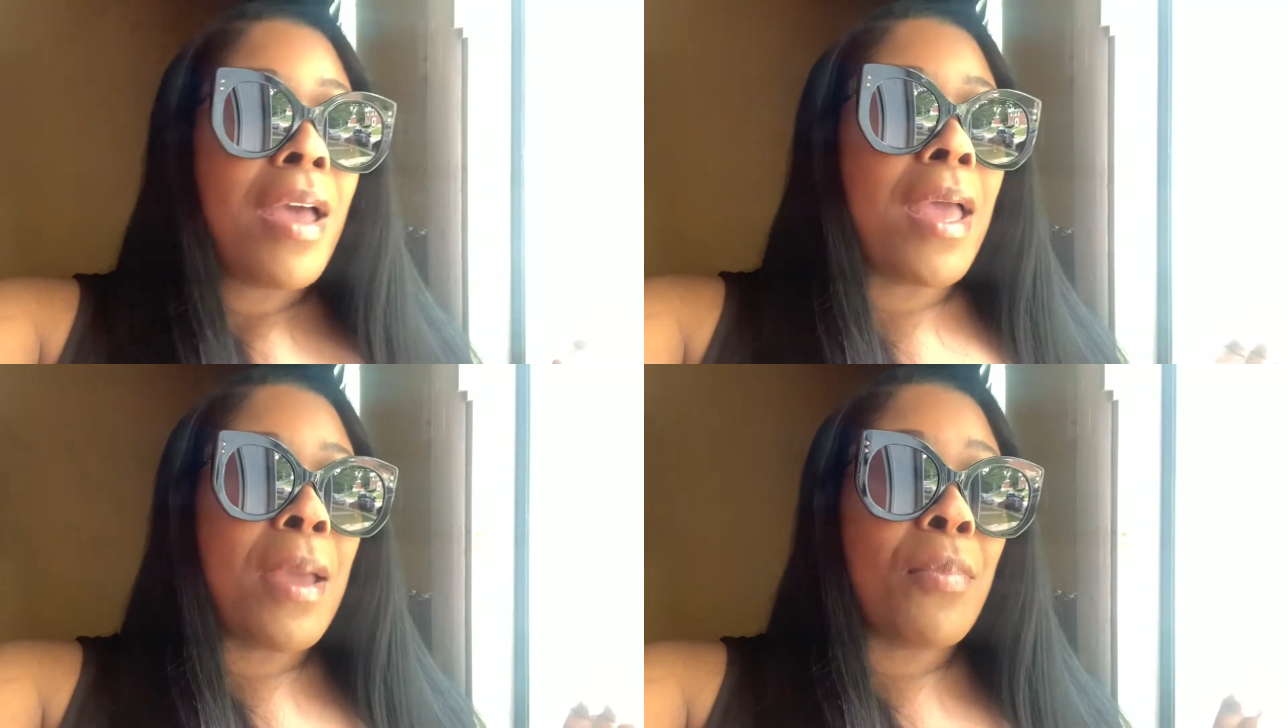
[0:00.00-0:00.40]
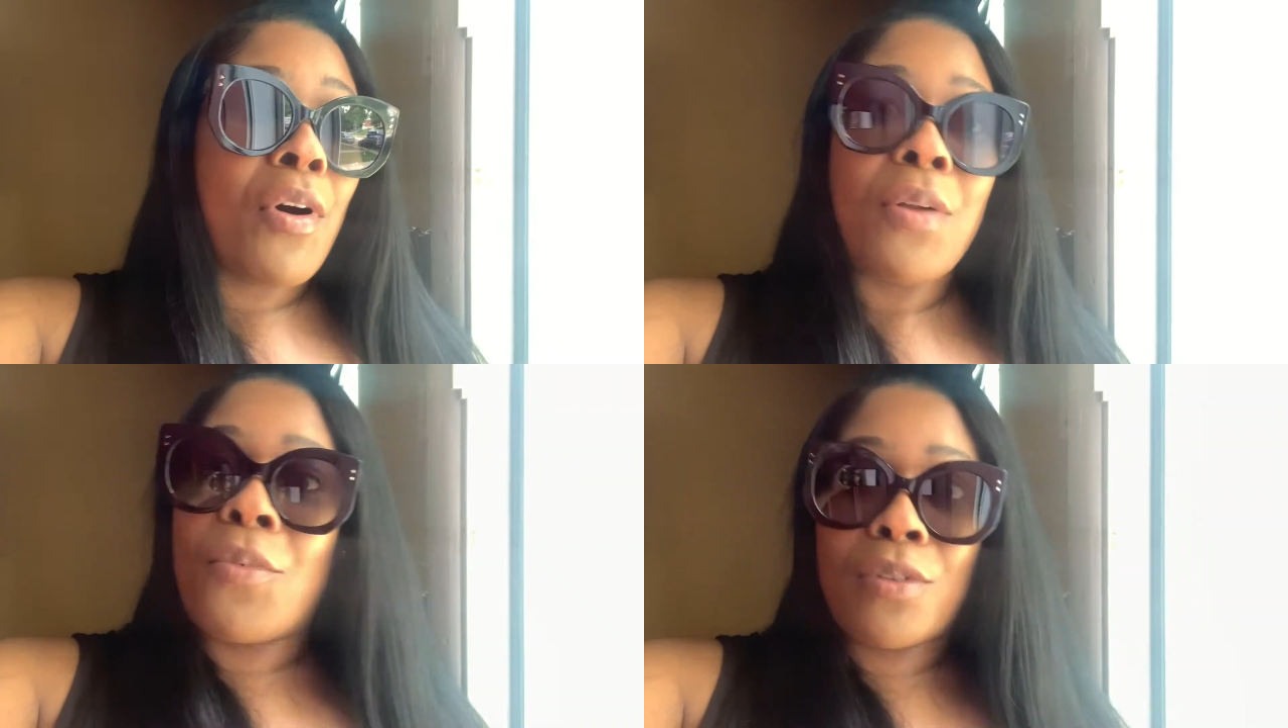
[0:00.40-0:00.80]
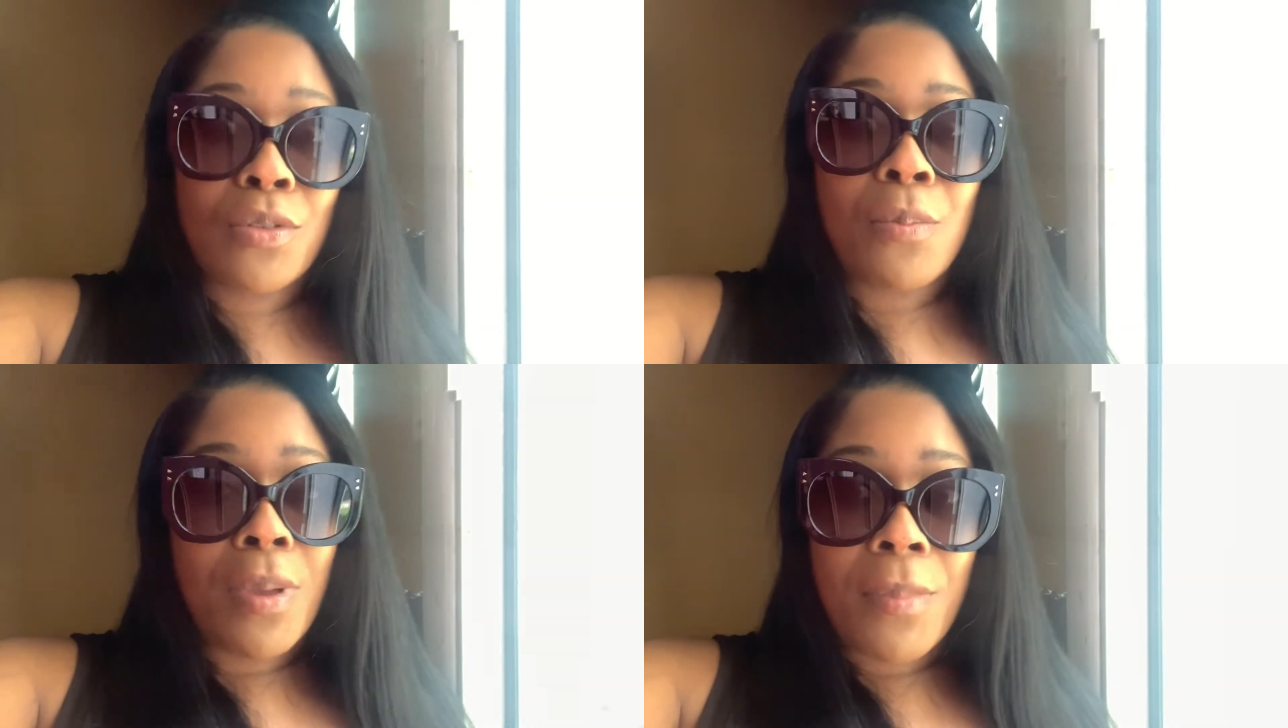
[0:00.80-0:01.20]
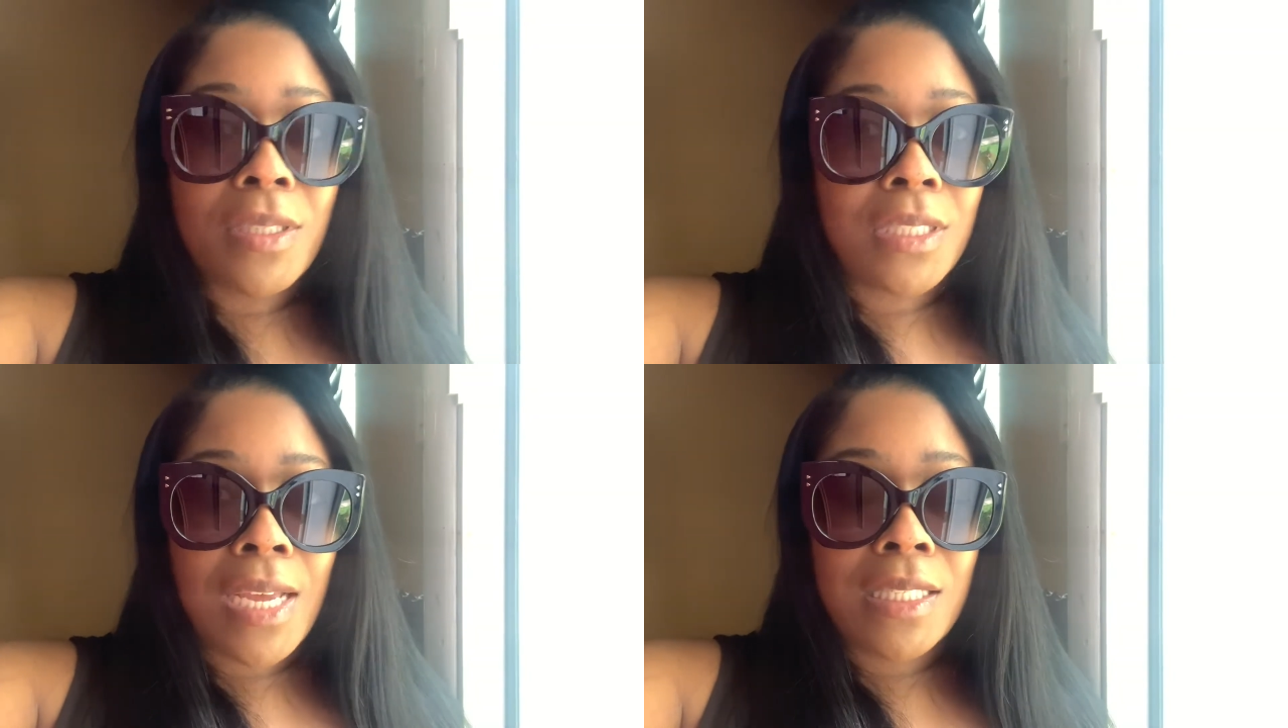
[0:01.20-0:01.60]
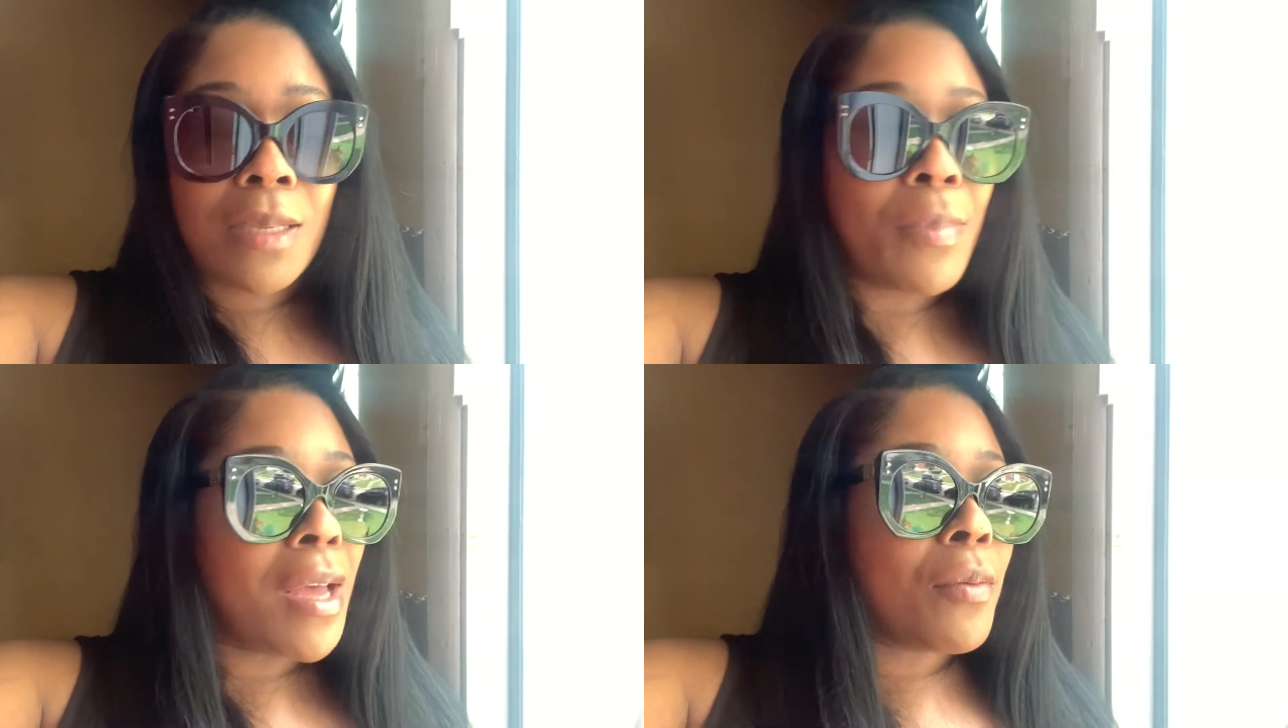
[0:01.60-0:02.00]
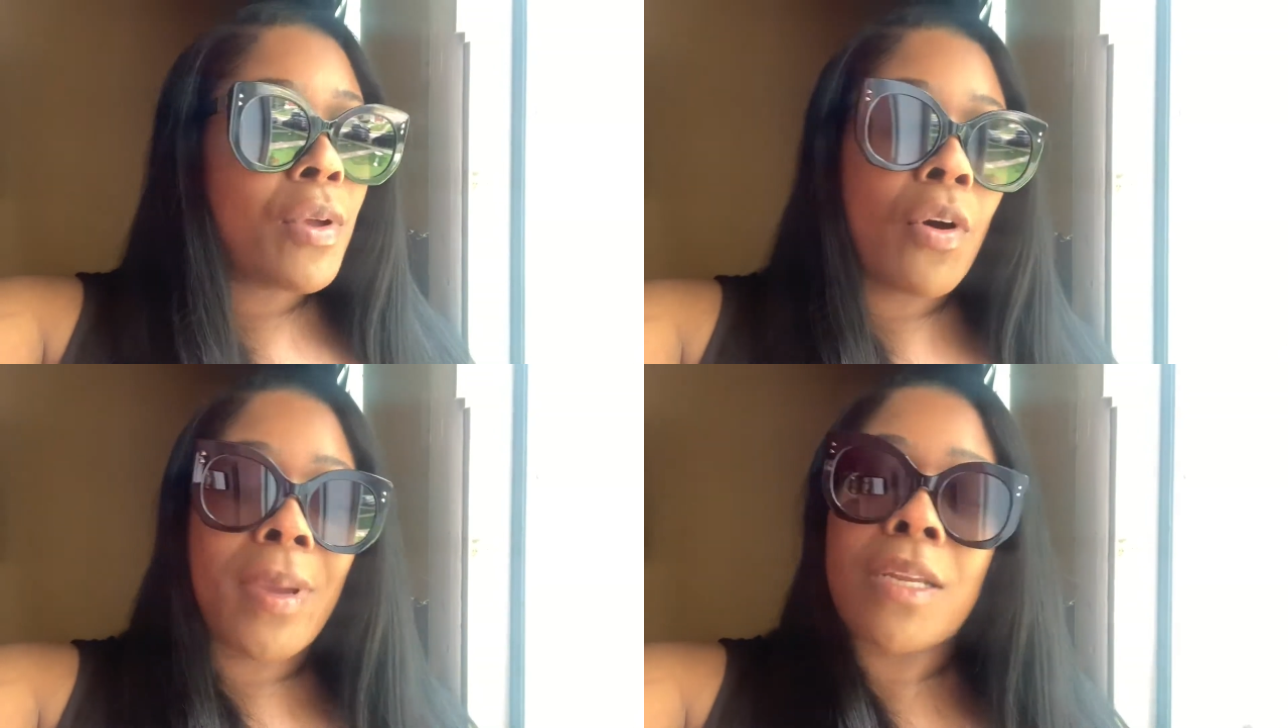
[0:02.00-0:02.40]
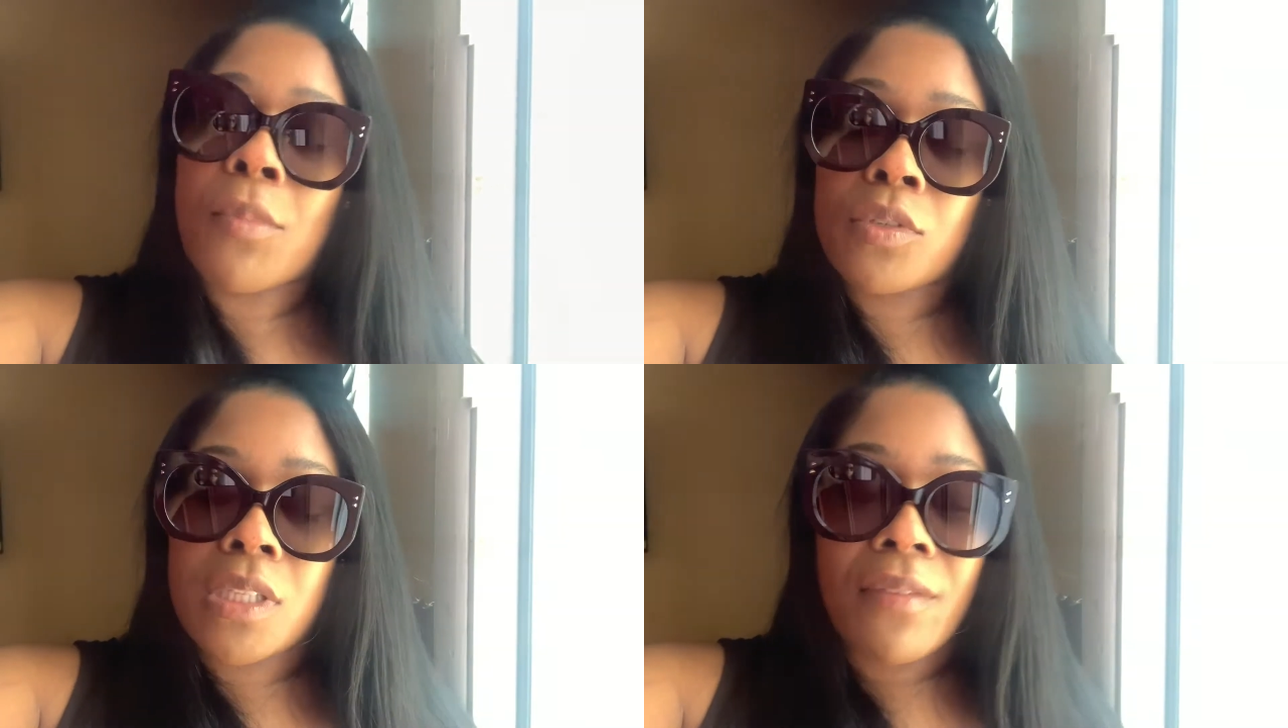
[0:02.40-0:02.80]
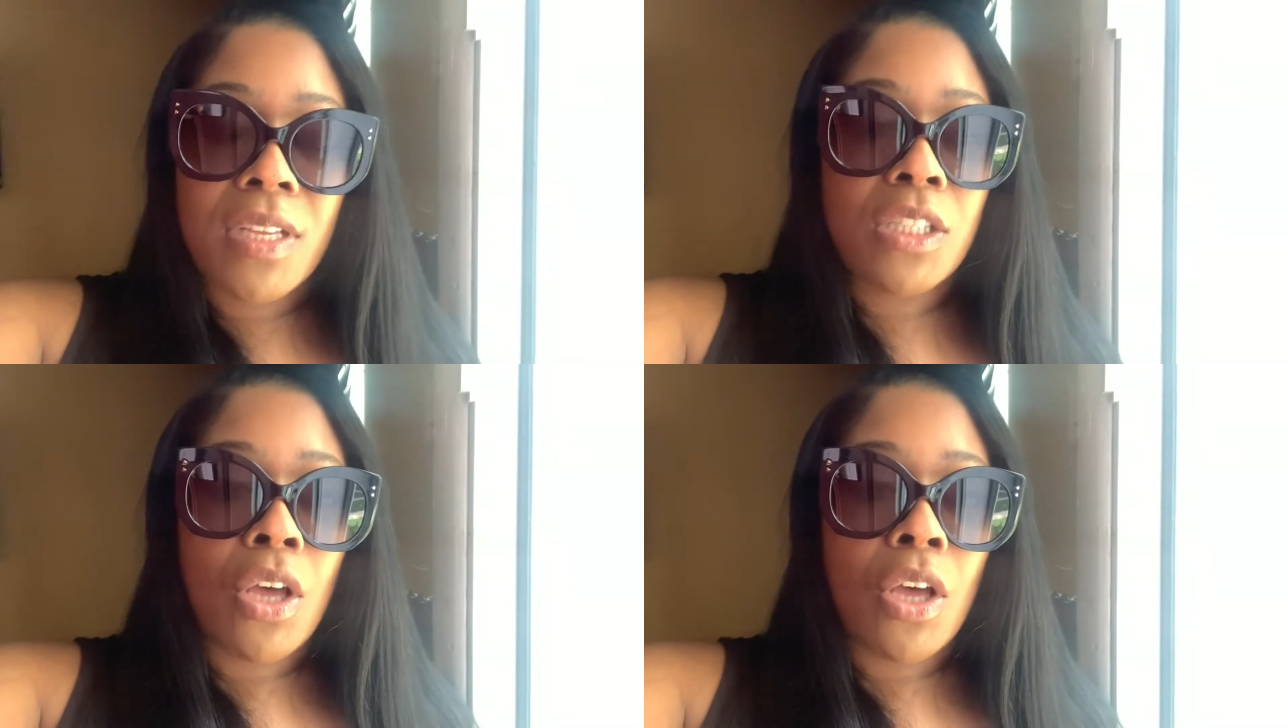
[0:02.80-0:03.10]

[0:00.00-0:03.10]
and Baltimore is going to be much nicer, but we're going to make the most of it.